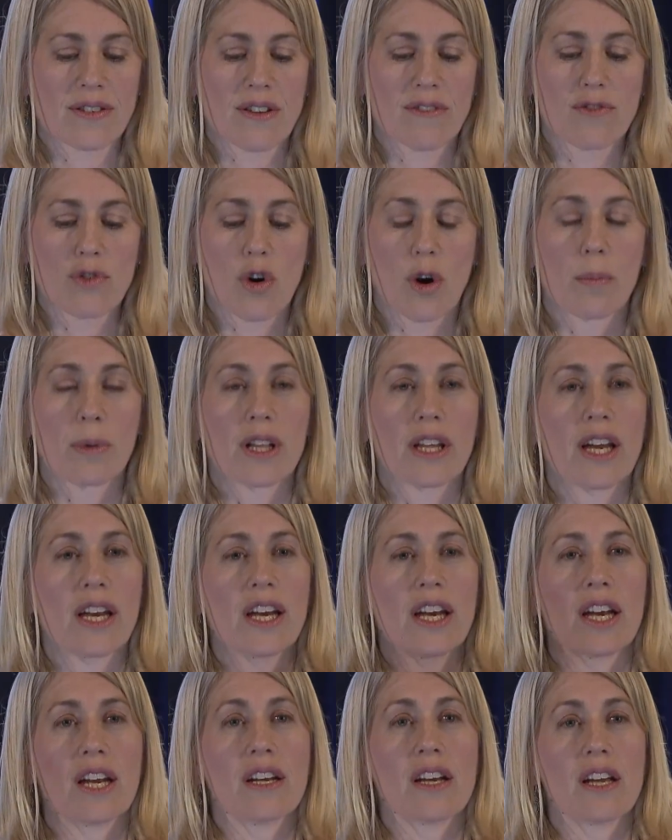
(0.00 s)
of normal
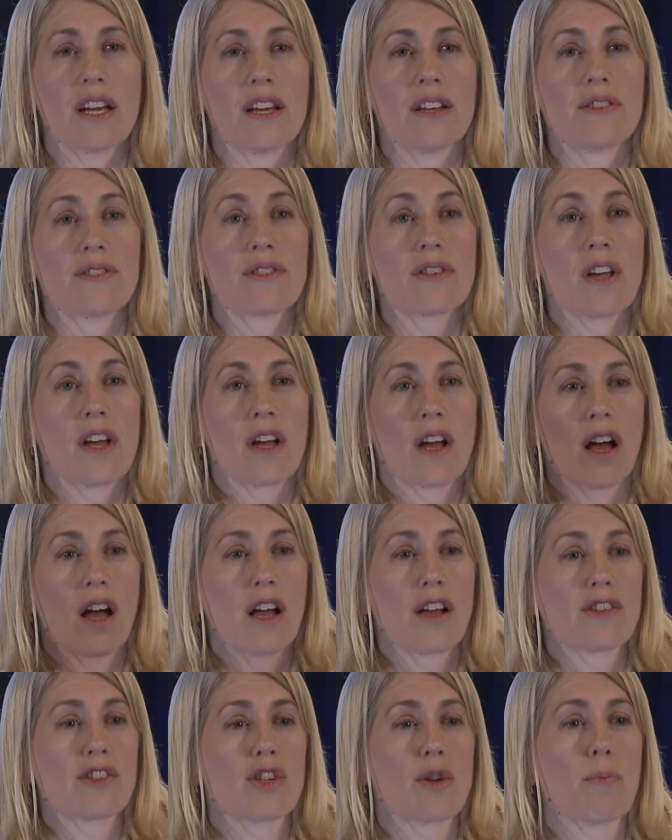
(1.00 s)
eating is
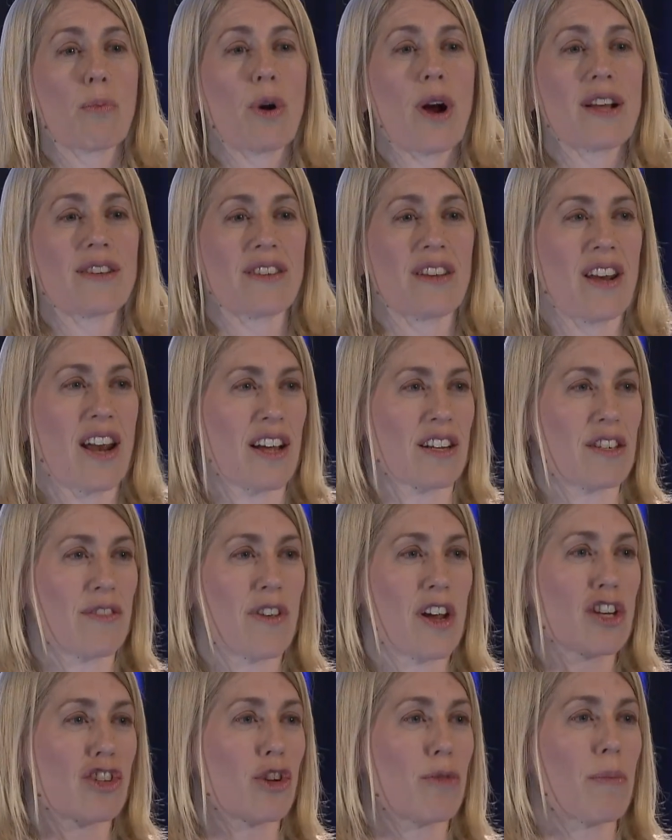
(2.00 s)
uh, suppressing
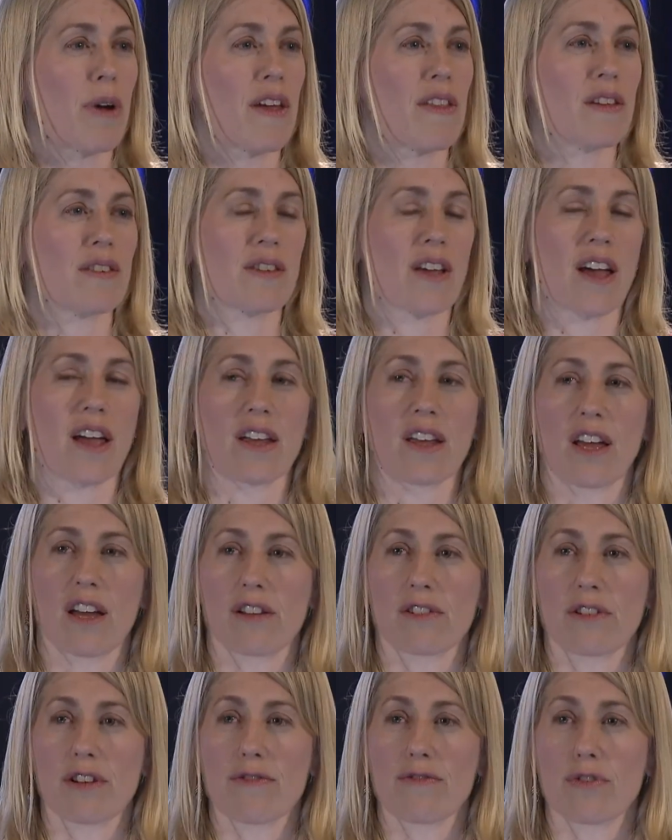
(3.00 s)
activation by these
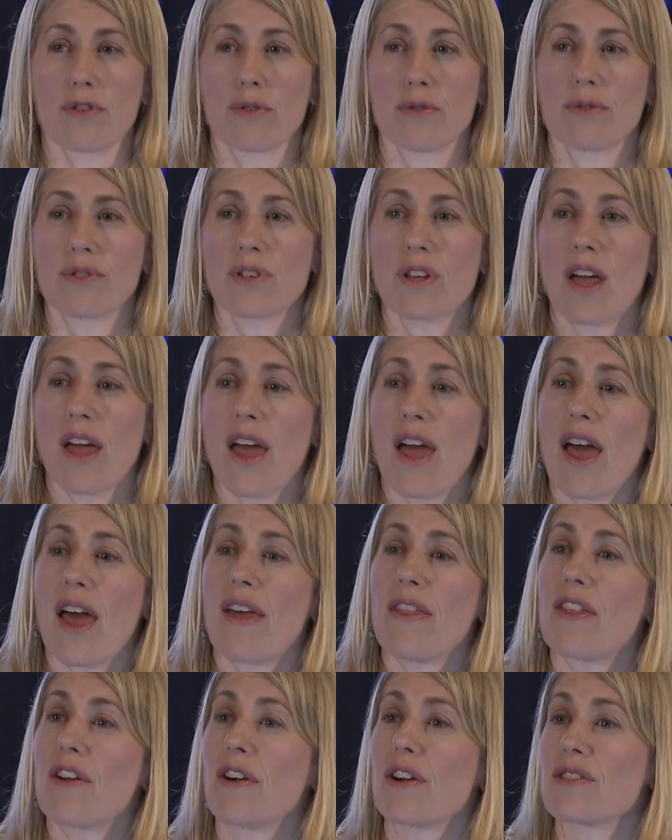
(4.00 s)
high-calorie foods.
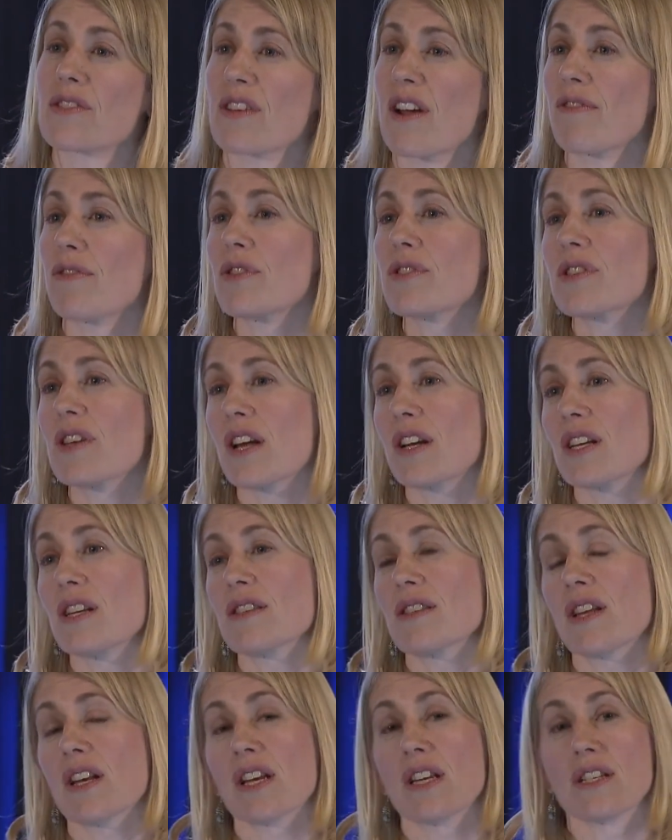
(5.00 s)
And there are several studies
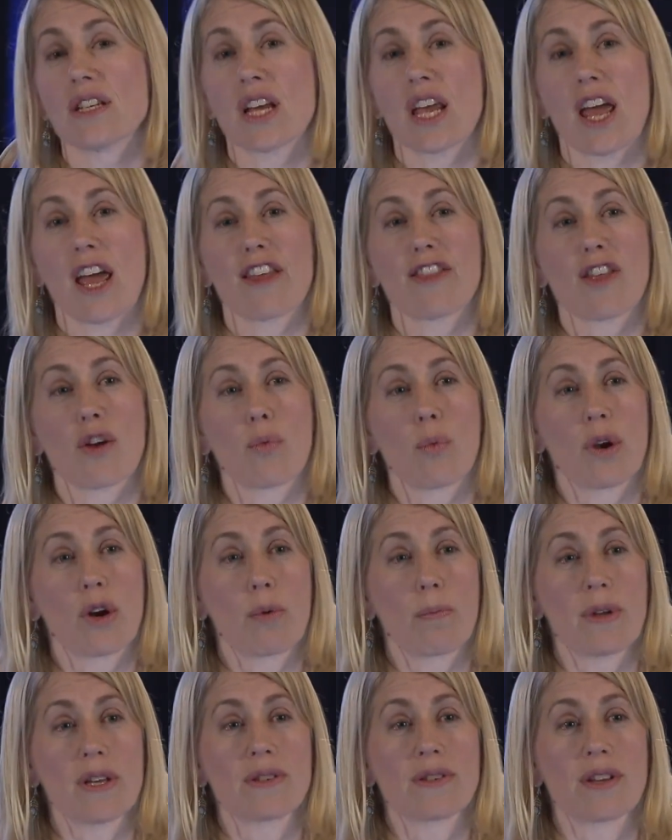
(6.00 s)
that indicate that when
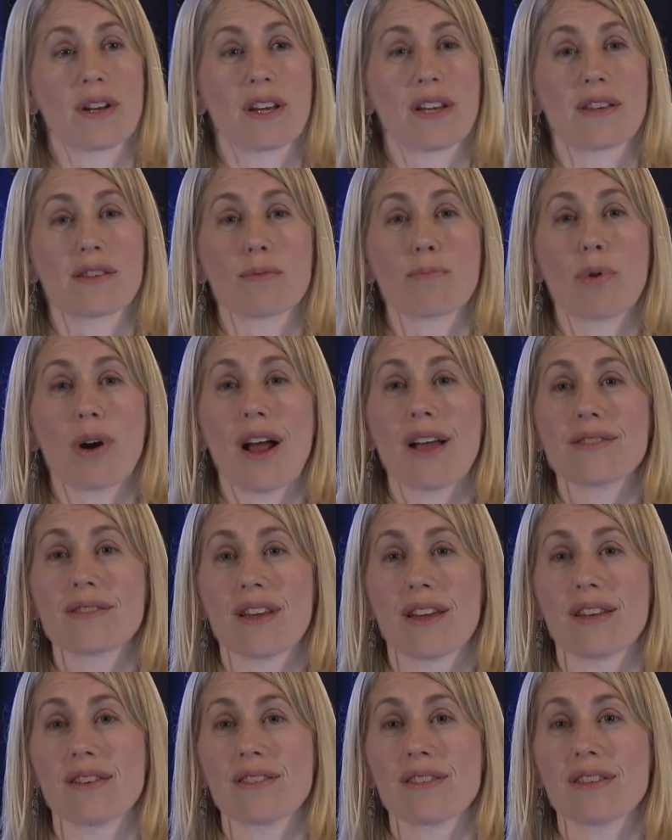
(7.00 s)
obesity is
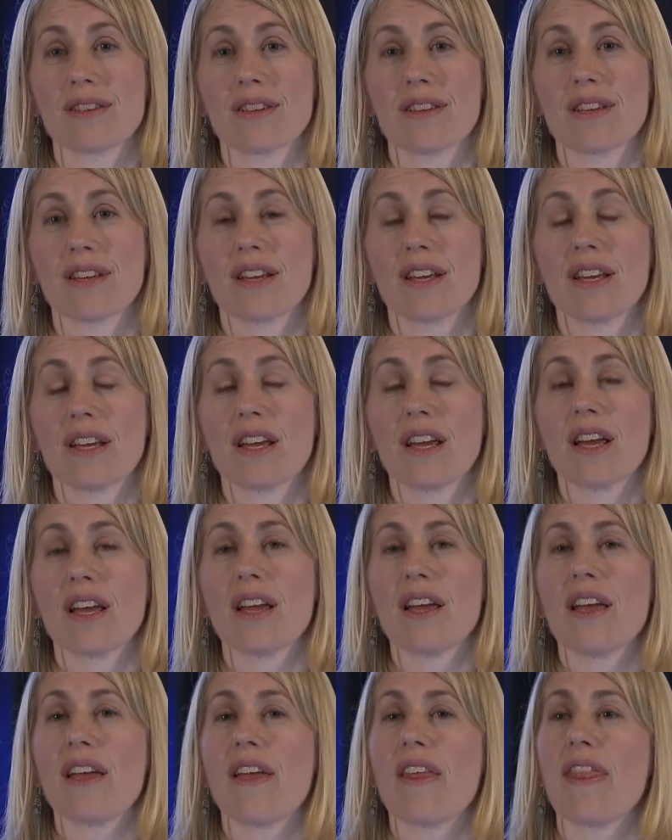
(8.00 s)
present,
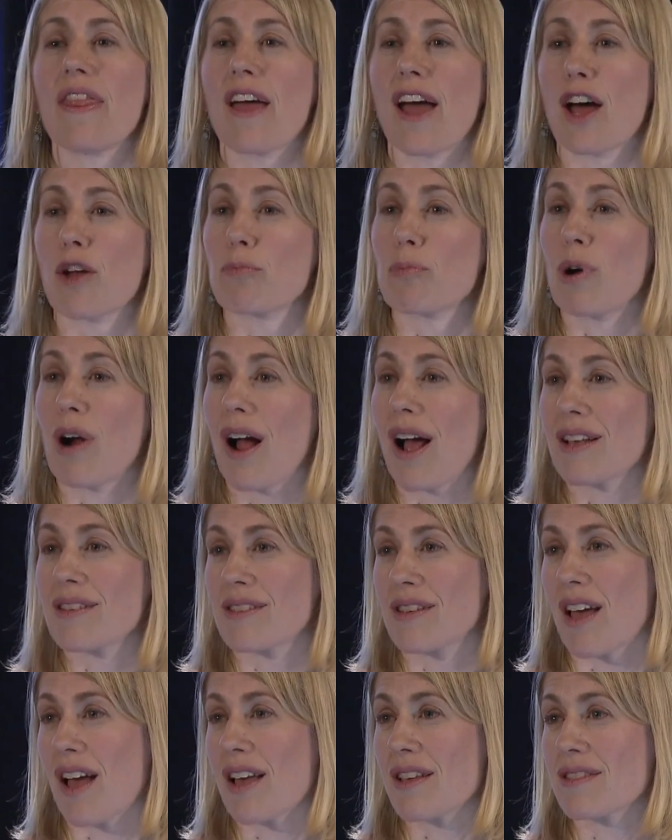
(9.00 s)
that
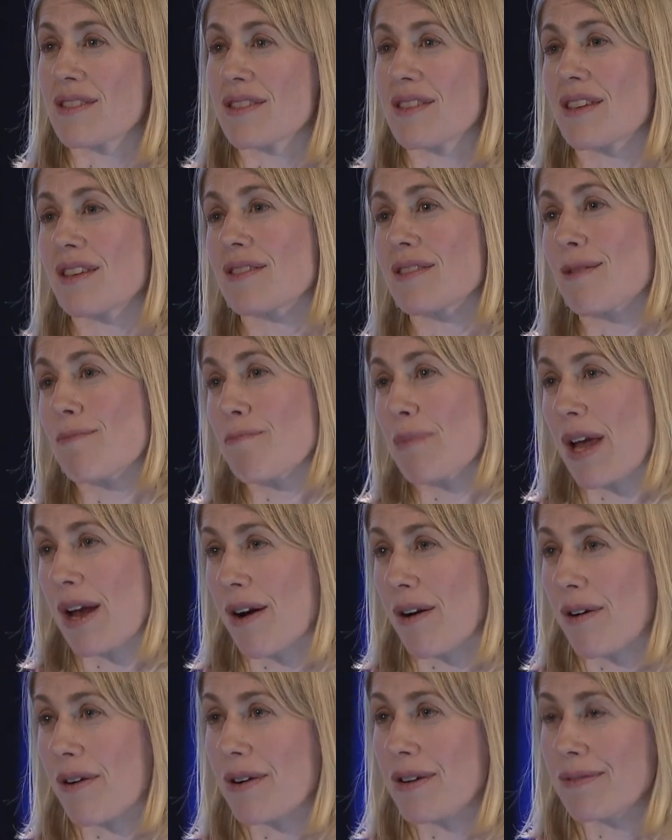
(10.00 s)
process is
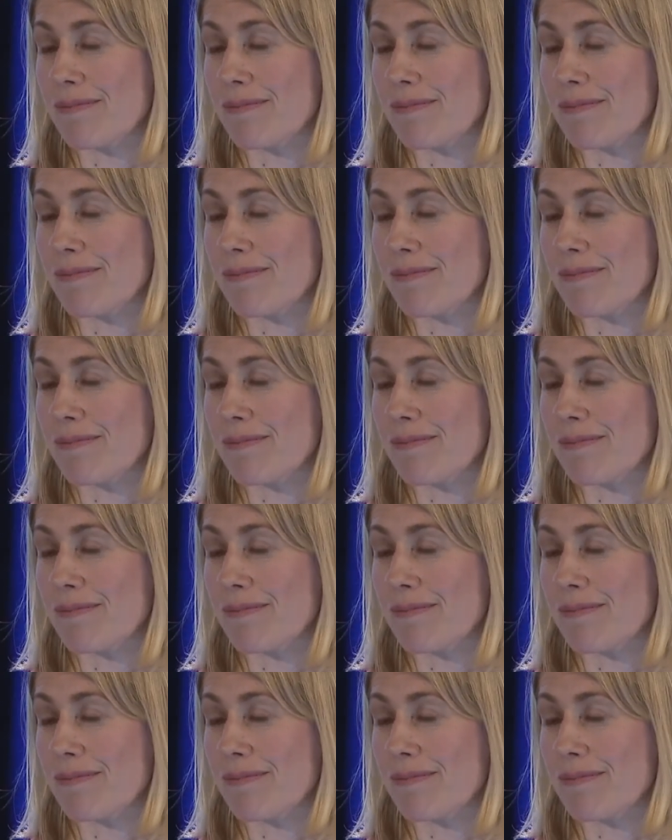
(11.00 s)
impaired.